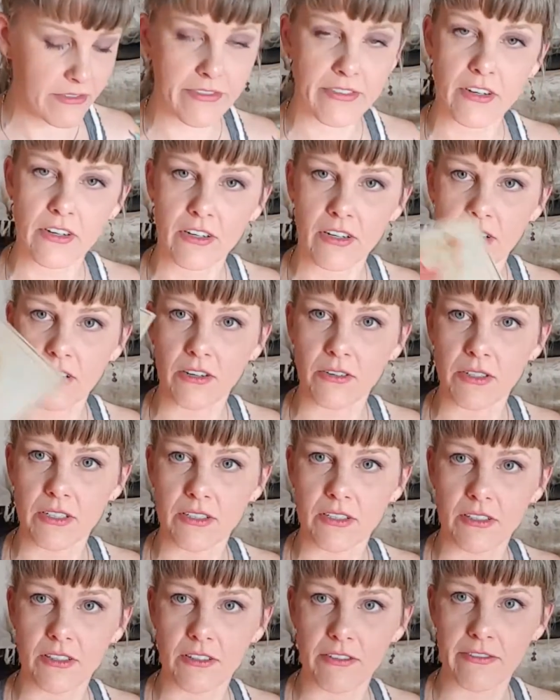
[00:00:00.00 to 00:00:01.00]
Virgo
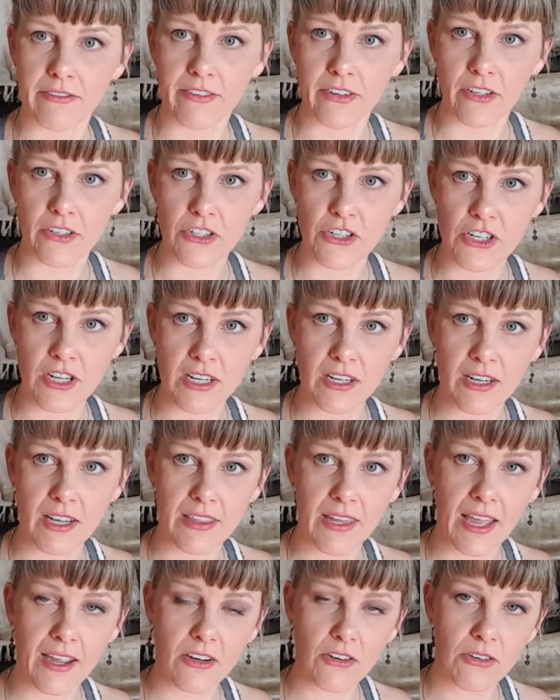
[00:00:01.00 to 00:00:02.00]
is the Virgin,
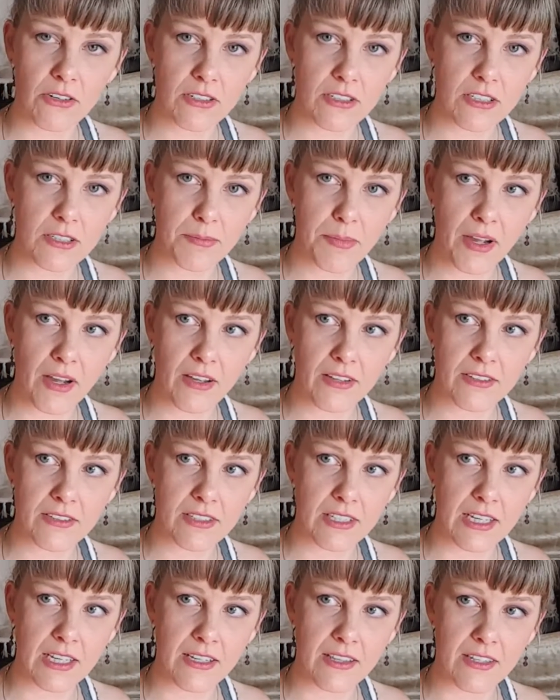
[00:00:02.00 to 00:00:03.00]
and that corresponds
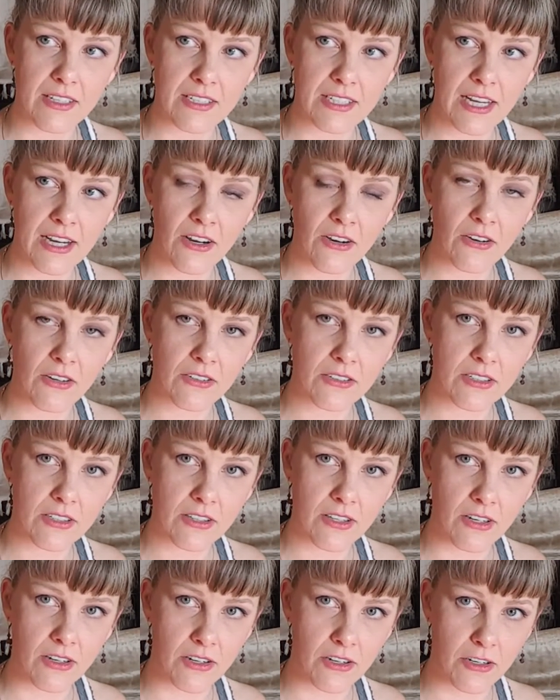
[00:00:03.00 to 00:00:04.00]
in the tarot to
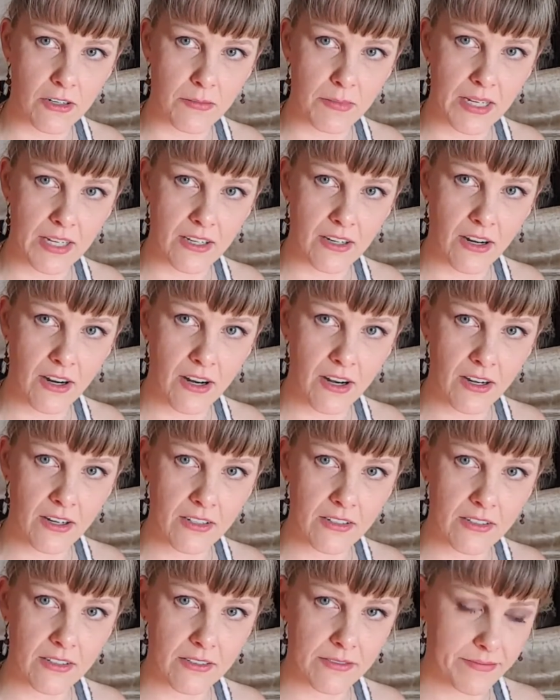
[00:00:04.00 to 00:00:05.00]
the Hermit
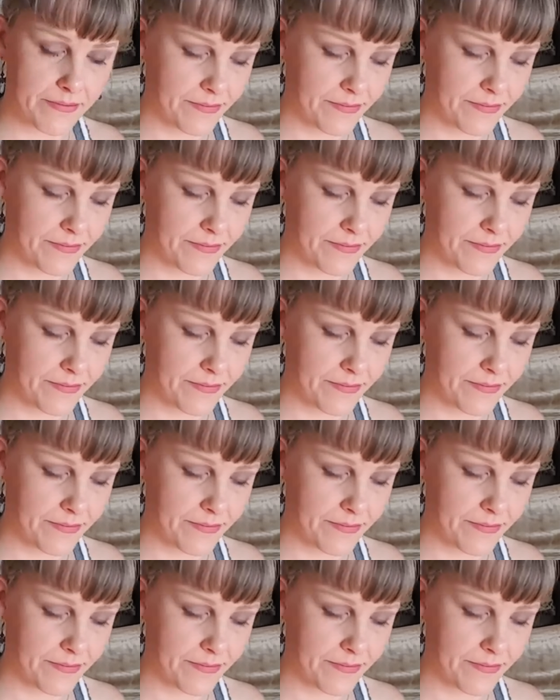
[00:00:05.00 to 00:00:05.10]
card.